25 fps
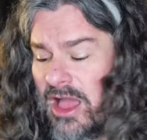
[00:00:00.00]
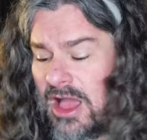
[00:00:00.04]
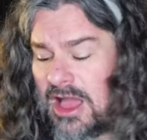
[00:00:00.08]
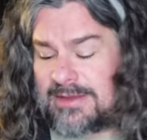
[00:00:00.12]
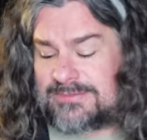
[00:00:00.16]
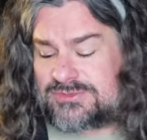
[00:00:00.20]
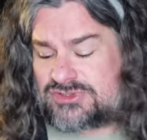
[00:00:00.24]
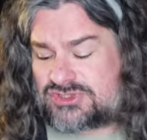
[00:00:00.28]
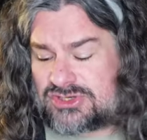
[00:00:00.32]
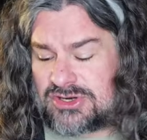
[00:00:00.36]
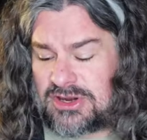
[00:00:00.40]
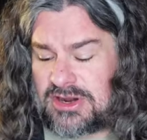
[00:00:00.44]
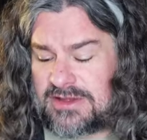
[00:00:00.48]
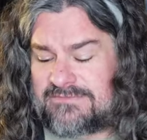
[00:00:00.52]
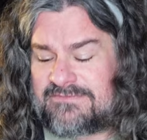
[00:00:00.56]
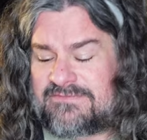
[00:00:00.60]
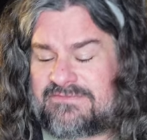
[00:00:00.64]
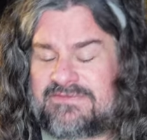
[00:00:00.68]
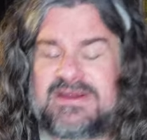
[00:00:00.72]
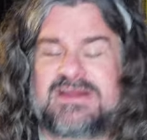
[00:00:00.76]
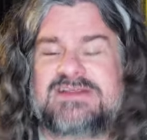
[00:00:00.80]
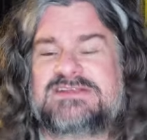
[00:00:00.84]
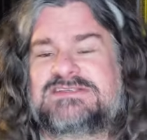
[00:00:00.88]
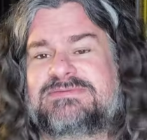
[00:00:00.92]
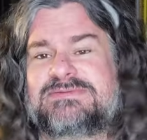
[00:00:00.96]
I'm sure on
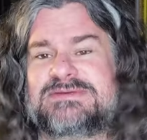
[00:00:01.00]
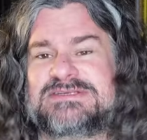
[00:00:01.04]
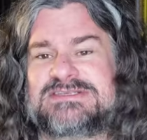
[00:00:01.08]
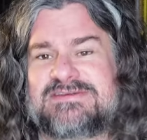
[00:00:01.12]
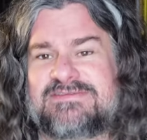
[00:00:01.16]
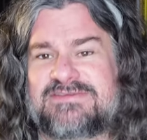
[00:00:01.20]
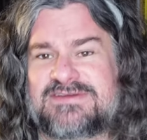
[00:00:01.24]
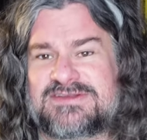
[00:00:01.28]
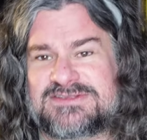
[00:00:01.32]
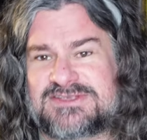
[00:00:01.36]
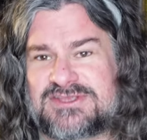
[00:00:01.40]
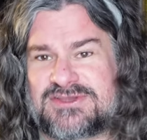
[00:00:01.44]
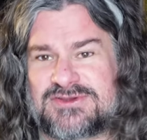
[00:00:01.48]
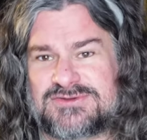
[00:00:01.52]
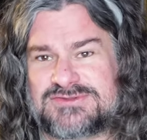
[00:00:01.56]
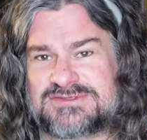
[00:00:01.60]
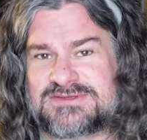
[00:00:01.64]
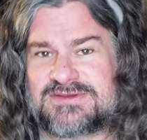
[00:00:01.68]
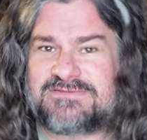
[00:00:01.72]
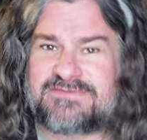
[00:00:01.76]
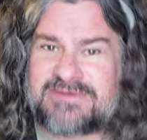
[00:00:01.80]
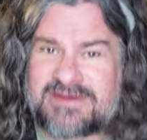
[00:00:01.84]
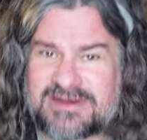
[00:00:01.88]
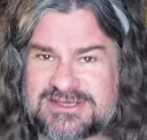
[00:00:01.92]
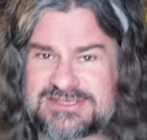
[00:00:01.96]
very specific tunes,
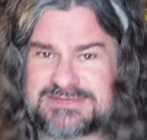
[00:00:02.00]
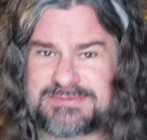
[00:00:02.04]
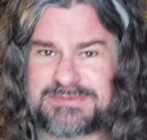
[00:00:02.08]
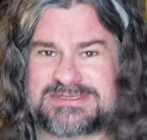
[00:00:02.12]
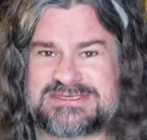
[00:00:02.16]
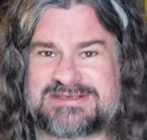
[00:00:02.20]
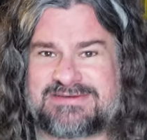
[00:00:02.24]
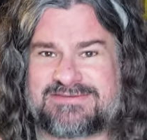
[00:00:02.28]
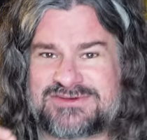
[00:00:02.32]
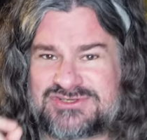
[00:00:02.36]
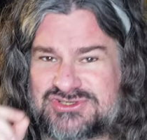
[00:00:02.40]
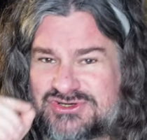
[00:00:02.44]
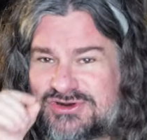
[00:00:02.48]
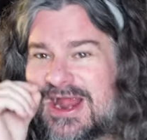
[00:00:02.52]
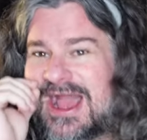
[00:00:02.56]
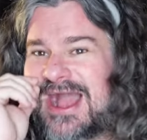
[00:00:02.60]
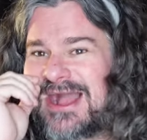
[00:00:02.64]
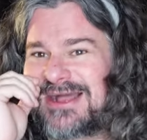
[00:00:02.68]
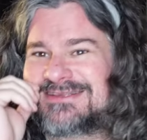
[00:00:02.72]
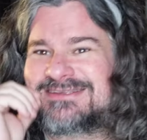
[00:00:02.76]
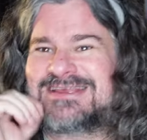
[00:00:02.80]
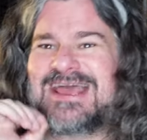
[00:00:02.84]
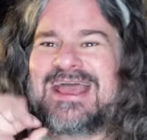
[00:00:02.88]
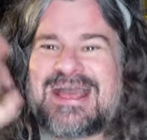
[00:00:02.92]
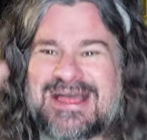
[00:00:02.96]
on very specific
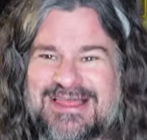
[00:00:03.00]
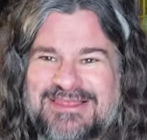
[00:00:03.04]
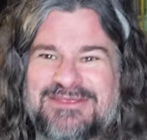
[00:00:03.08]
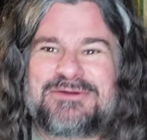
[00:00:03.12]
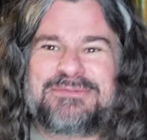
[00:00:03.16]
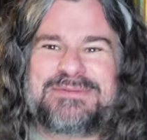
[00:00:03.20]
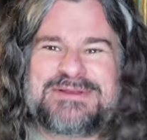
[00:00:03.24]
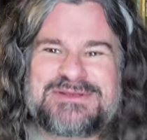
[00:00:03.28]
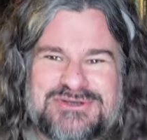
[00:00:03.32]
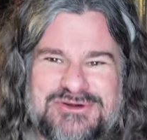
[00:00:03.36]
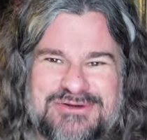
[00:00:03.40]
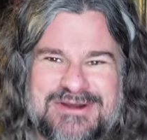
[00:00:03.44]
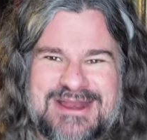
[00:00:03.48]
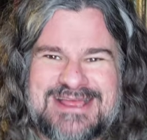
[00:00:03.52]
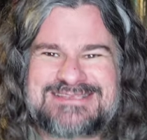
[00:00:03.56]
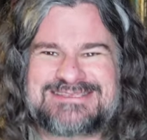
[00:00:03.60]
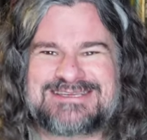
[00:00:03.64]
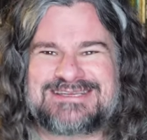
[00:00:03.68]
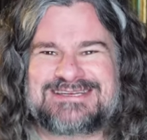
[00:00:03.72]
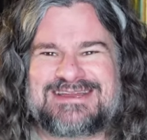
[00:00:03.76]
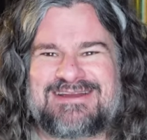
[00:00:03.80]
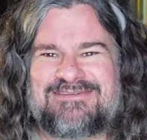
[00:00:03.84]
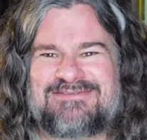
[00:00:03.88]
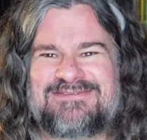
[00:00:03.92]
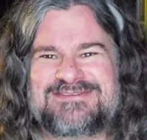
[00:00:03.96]
tracks, there'll be
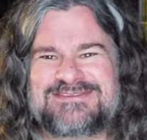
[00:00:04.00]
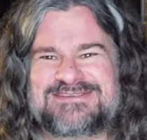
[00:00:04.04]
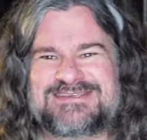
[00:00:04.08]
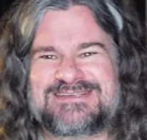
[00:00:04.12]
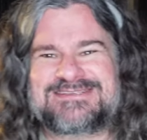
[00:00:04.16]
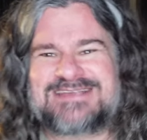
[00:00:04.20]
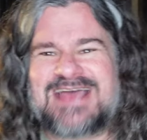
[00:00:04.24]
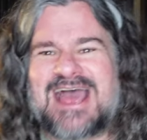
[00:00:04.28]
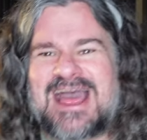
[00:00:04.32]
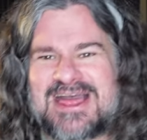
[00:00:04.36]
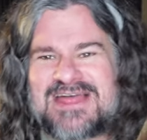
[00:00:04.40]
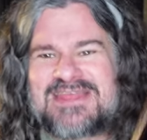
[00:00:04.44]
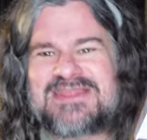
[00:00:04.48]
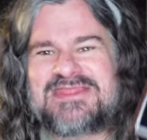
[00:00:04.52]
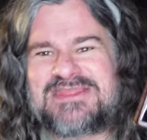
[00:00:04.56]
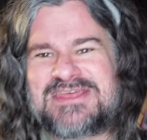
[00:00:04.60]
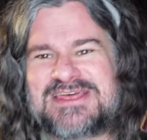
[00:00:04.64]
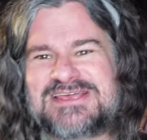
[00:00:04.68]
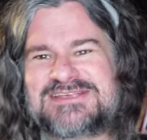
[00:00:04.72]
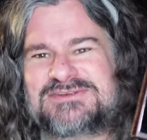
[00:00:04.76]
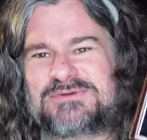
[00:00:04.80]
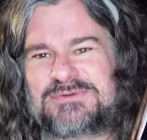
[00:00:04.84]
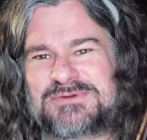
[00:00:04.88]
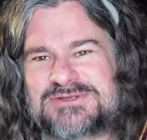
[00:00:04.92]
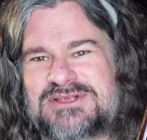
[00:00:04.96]
transient differences.
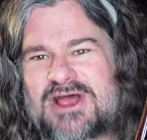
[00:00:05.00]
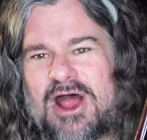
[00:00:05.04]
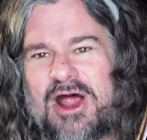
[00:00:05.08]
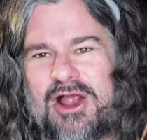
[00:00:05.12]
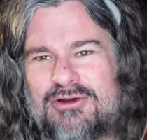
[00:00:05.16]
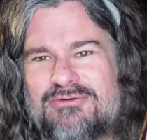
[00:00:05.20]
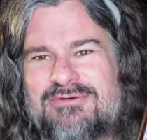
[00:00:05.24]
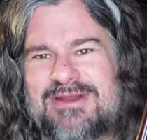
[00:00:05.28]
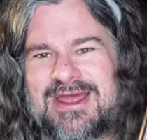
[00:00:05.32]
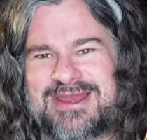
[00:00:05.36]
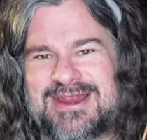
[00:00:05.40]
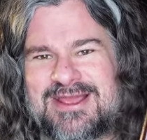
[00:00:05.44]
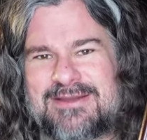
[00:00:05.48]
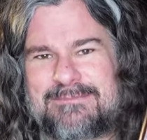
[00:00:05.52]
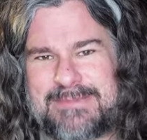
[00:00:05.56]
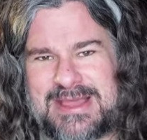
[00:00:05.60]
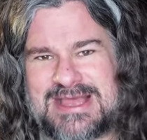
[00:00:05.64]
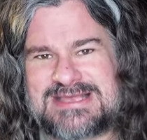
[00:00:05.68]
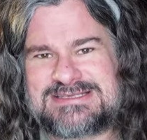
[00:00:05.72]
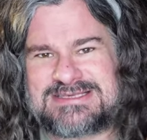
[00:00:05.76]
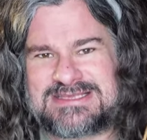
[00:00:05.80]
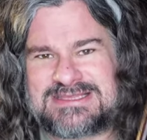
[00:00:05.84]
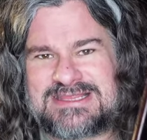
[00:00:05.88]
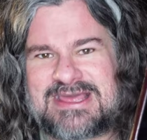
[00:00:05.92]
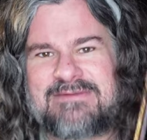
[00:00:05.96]
This was already
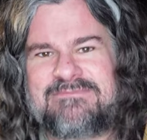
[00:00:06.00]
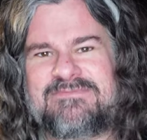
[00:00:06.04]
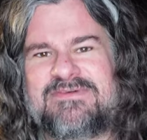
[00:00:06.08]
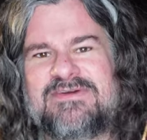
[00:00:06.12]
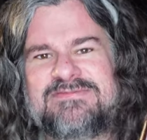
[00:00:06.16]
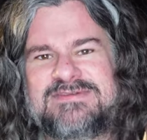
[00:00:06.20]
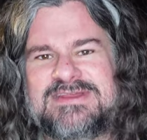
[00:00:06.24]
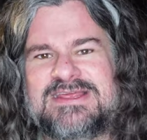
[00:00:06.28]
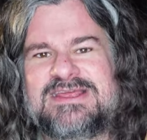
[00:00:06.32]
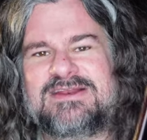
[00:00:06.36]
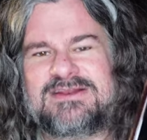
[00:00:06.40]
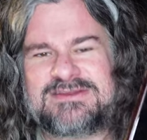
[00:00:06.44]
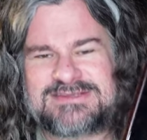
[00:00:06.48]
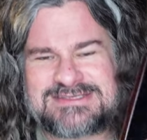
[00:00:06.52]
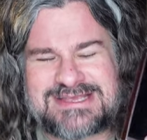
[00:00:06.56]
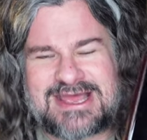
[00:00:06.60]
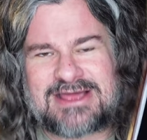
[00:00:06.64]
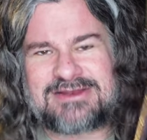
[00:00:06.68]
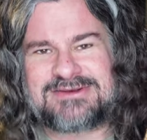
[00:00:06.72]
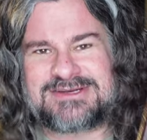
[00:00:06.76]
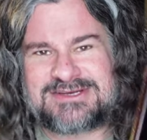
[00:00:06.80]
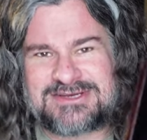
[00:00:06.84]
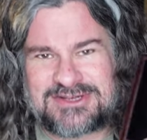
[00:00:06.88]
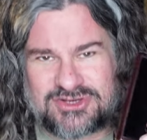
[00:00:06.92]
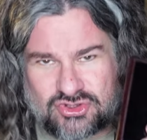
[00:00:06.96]
amazing. The M15
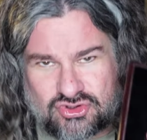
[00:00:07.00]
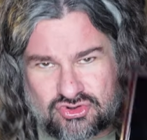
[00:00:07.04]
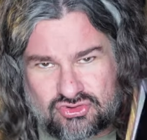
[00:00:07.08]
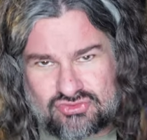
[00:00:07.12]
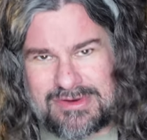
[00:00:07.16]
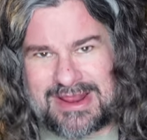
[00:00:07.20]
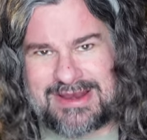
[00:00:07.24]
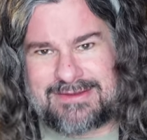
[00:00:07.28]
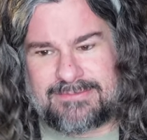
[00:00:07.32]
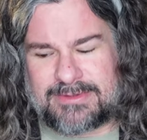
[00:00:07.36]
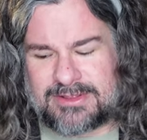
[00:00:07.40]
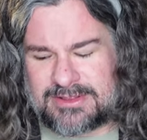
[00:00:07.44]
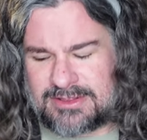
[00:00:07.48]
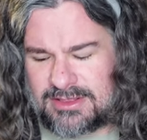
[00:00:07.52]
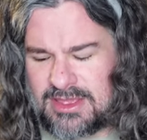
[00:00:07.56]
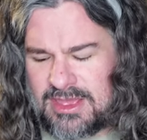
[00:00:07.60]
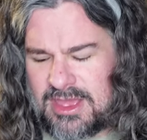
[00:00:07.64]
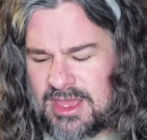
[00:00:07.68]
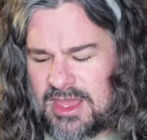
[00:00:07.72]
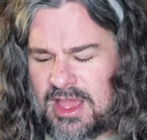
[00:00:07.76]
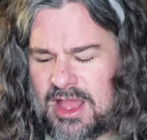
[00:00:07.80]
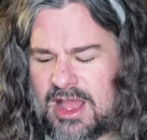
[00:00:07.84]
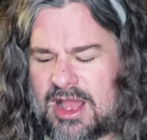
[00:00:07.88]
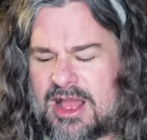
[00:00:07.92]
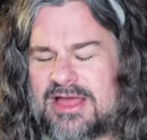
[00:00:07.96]
sounded incredible.
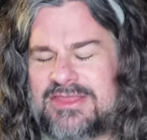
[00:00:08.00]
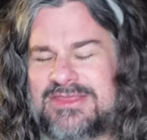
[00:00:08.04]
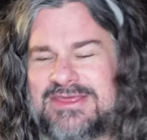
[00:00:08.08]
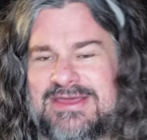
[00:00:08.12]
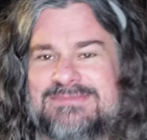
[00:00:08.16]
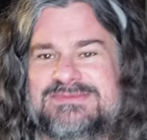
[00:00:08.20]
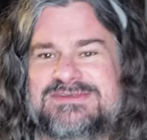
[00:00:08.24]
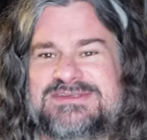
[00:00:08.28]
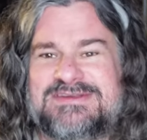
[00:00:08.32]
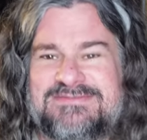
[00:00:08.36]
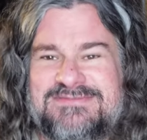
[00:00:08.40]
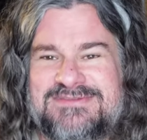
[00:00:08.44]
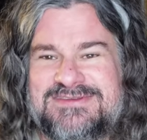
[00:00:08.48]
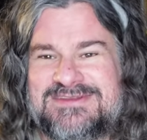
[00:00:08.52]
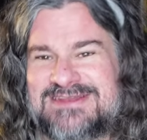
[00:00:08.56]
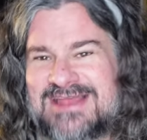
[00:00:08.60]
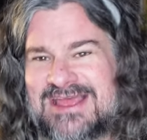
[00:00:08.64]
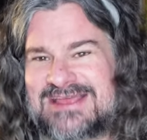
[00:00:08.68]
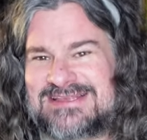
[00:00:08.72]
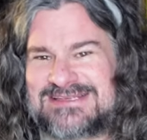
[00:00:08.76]
The